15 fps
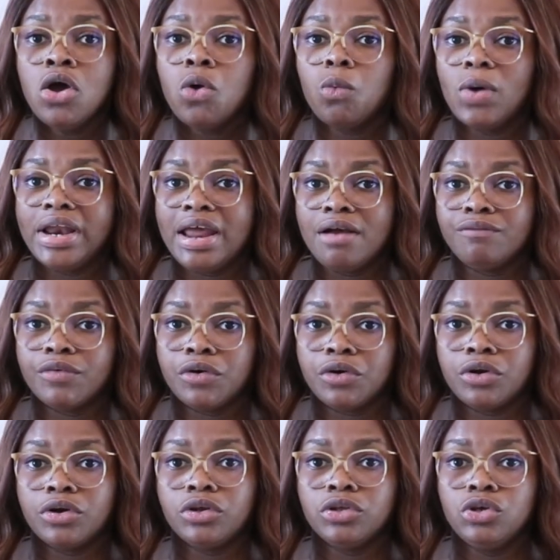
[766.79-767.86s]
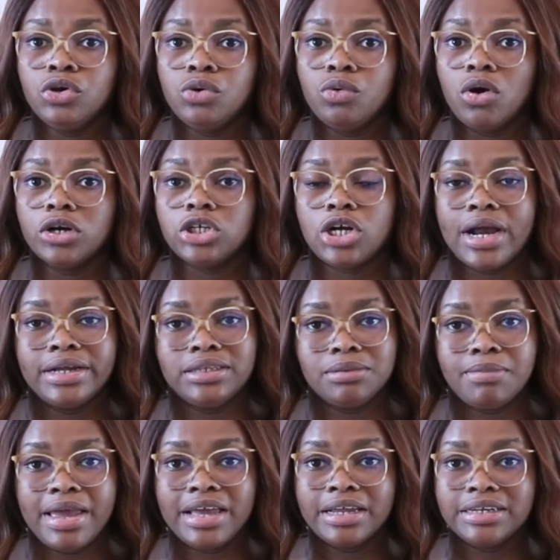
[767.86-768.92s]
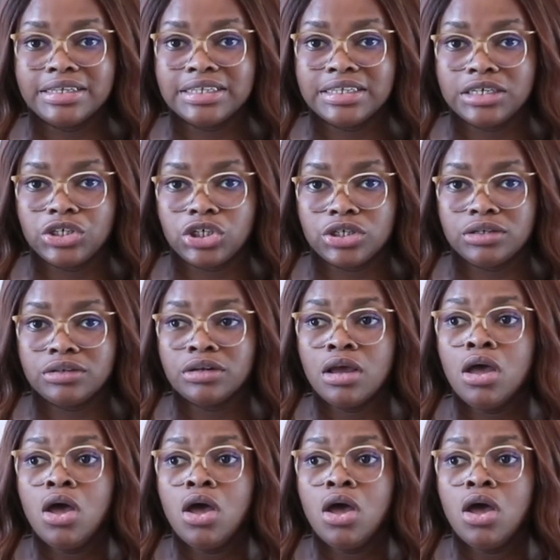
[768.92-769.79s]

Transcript: whenever you are trying to make a decision.